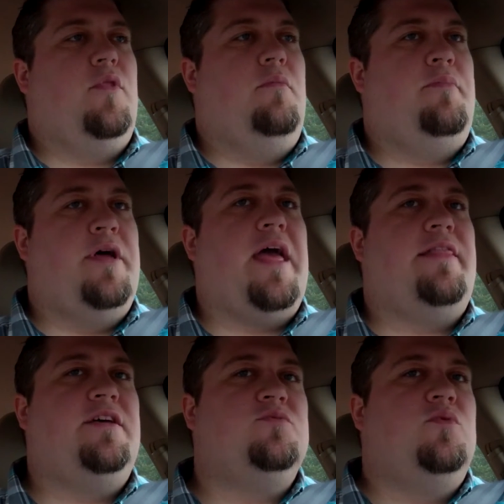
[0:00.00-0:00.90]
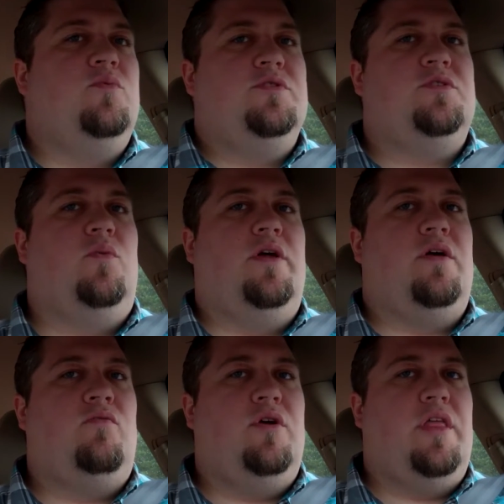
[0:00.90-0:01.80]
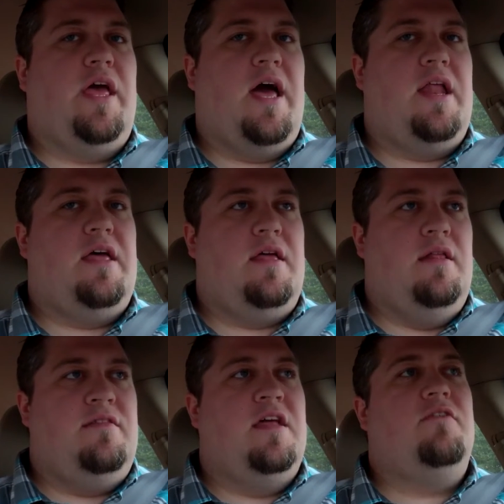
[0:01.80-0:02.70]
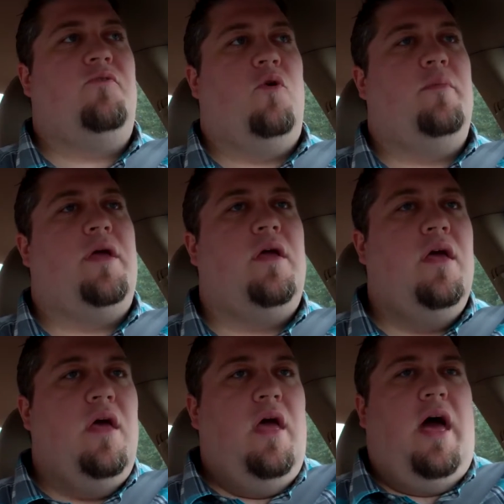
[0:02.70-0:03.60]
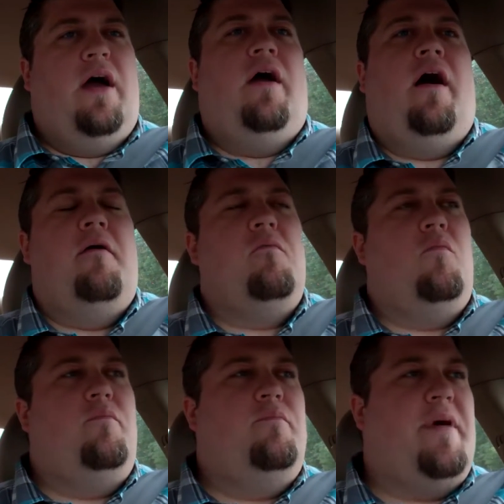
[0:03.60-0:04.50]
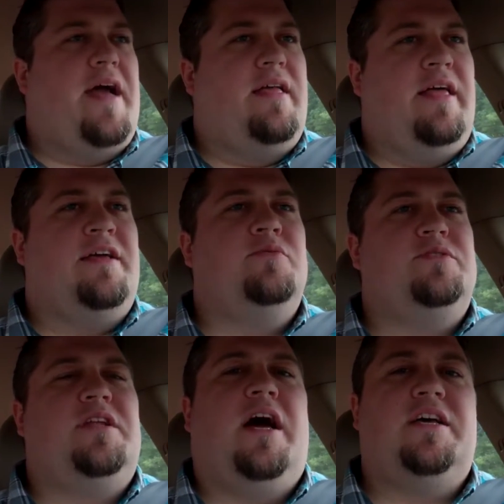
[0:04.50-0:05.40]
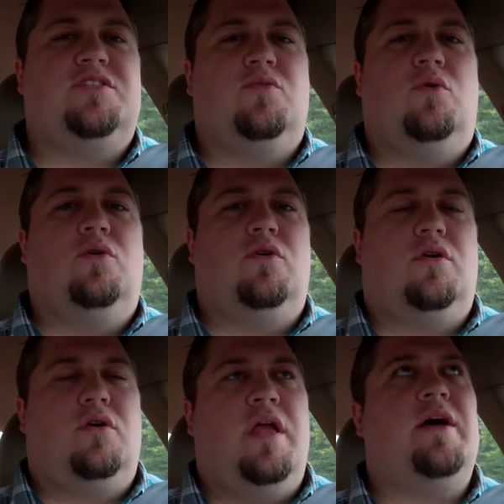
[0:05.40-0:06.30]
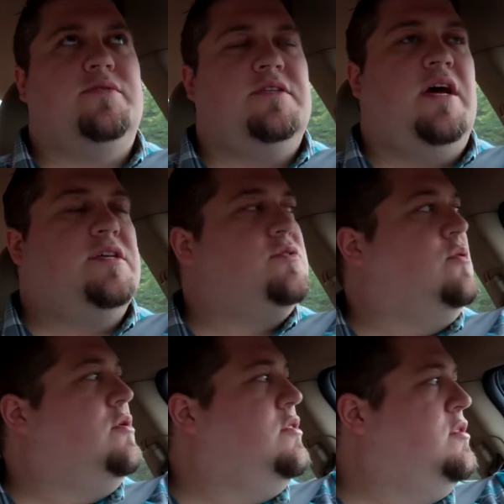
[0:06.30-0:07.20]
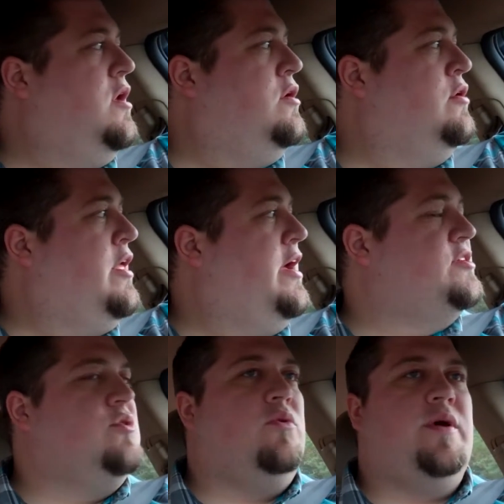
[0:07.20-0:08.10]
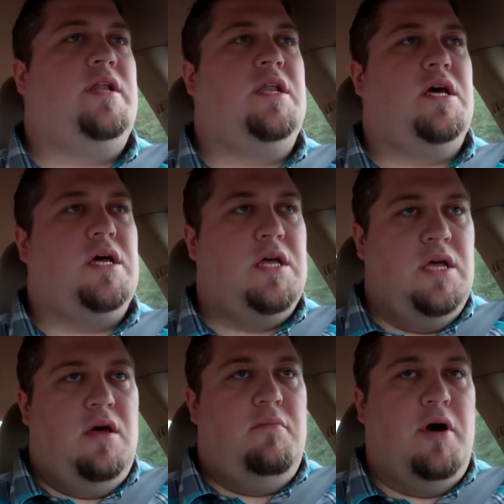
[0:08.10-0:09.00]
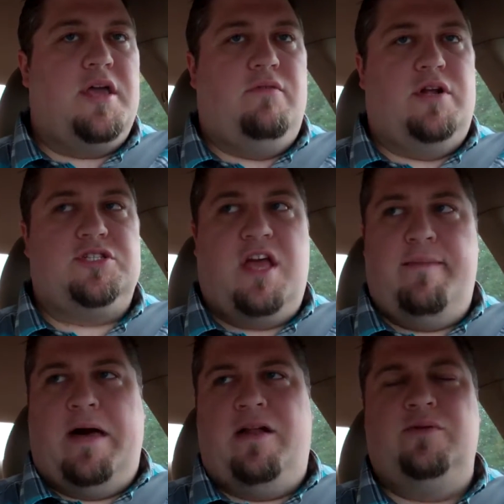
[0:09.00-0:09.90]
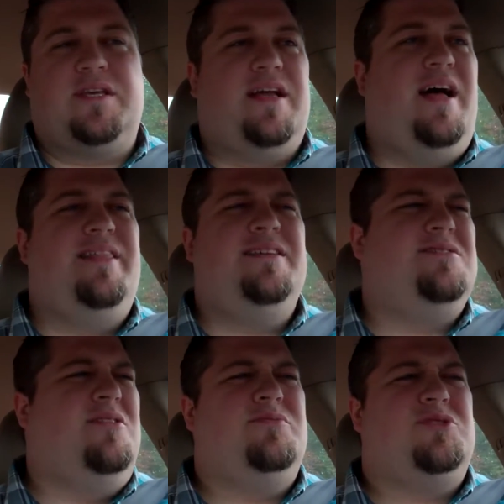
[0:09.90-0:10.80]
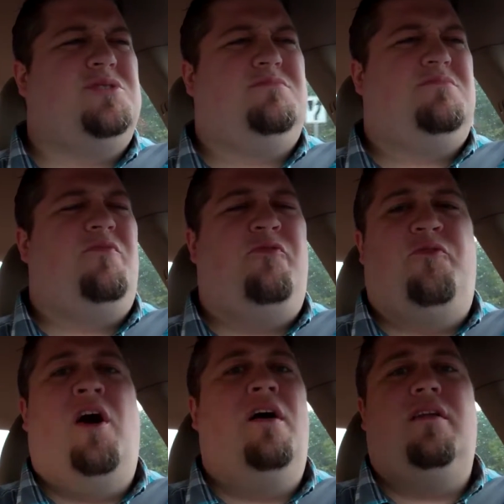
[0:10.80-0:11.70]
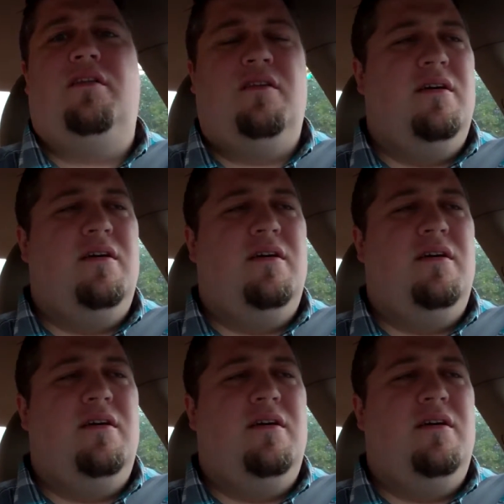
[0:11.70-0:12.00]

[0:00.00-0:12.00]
But yeah, this one was the one that really kind of did it for me. I back, like, it was in high school, it was in high school, early high school, when Monkey Wrench came out, and I was like, God, that song was just fun.